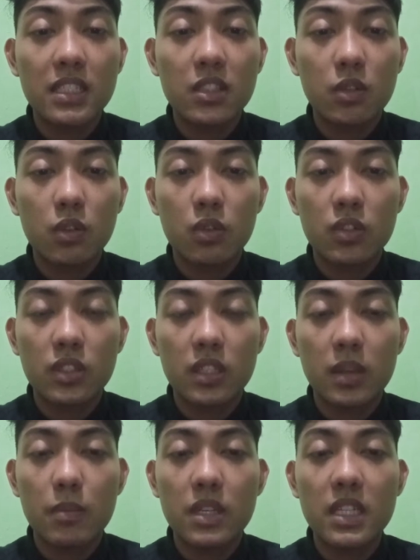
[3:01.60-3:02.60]
discourse,
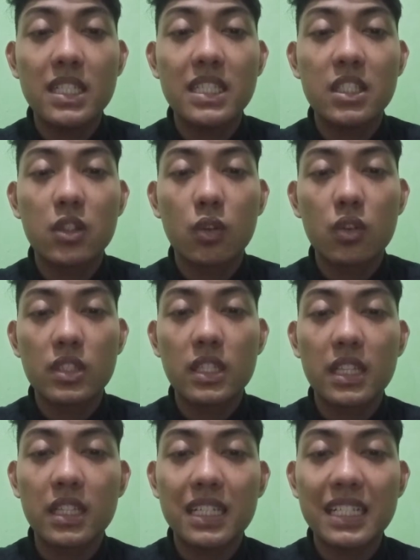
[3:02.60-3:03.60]
namely discourse
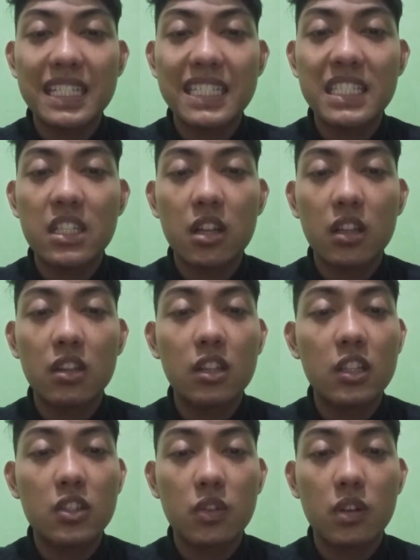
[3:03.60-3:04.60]
that is not
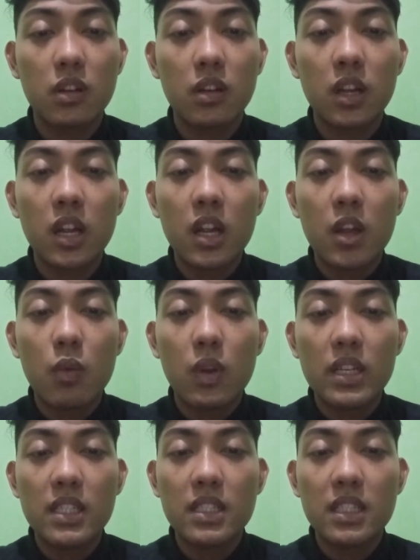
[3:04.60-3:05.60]
natural,
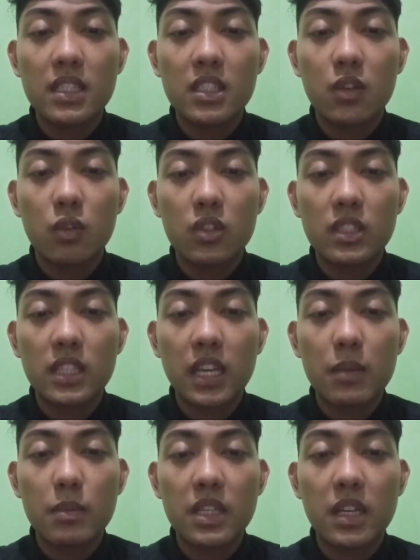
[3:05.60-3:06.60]
when this discourse
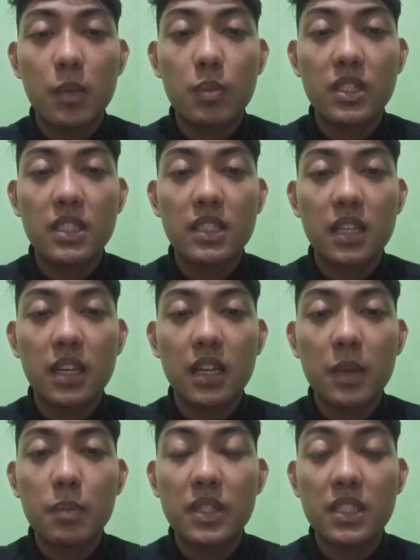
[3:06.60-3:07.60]
can be
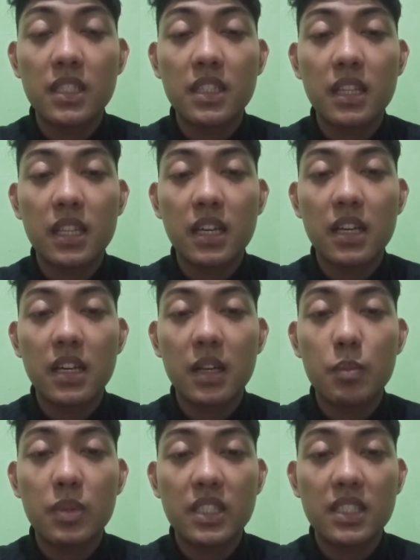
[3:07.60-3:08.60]
represent
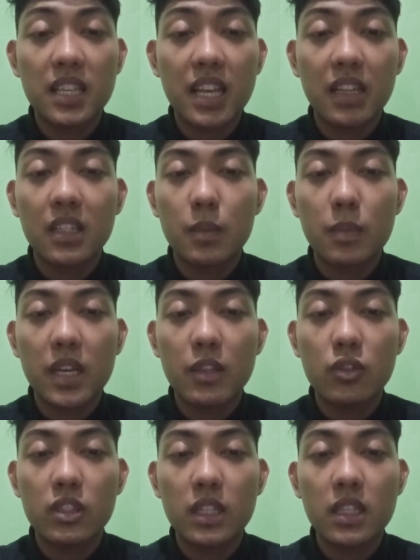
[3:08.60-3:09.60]
by
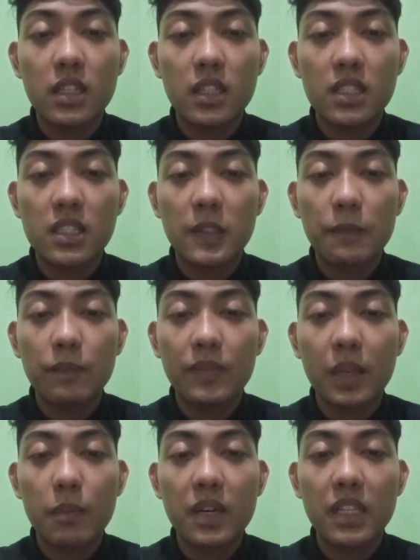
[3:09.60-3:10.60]
using English,
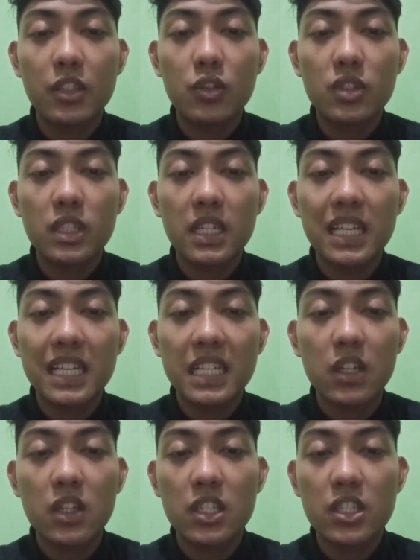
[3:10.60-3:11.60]
but using the
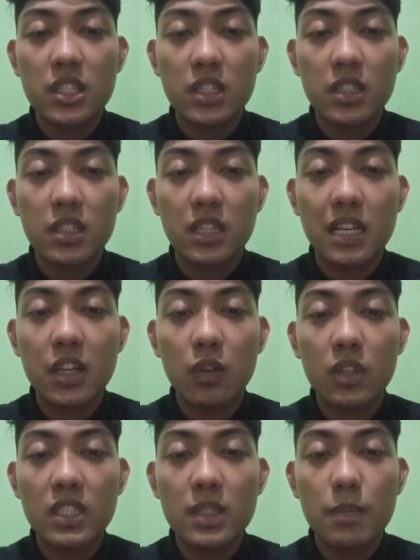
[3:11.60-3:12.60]
Indonesian
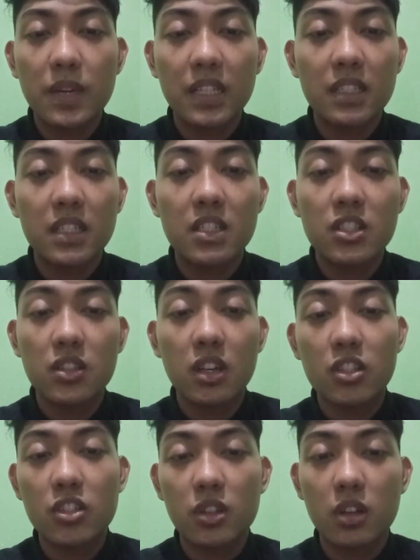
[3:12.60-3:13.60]
language pattern
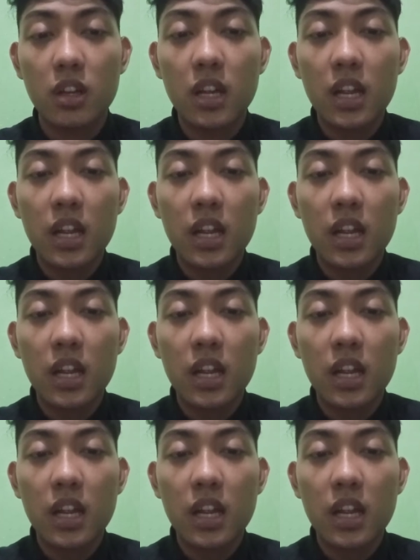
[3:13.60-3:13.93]
structure.